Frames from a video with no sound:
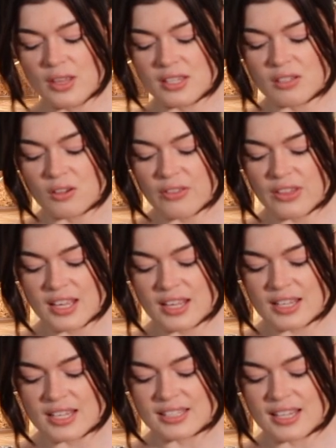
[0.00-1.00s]
this little
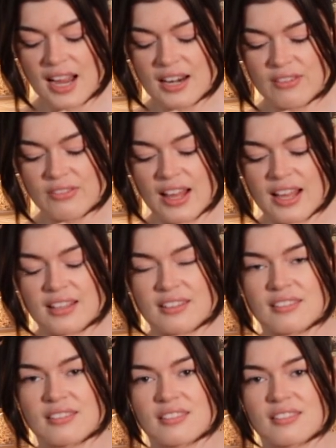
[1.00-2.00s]
thing is kind of like
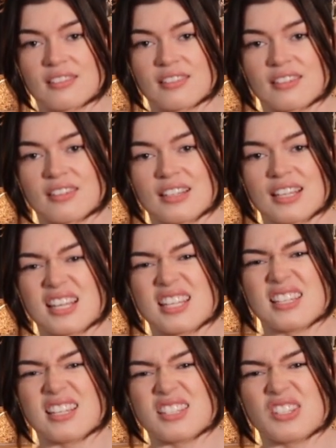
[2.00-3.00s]

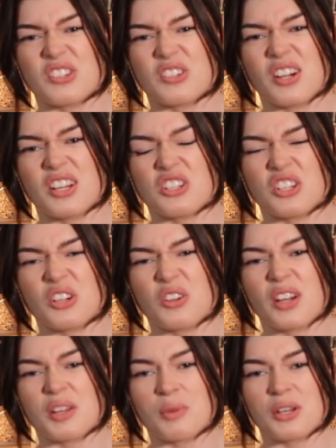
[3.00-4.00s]
easy to undo,
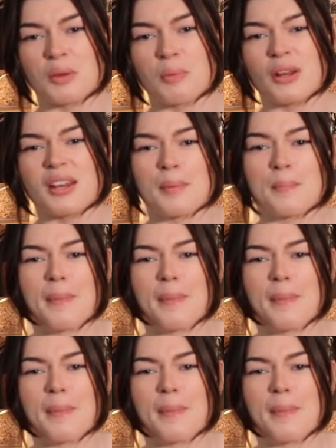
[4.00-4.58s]
and when you put it in a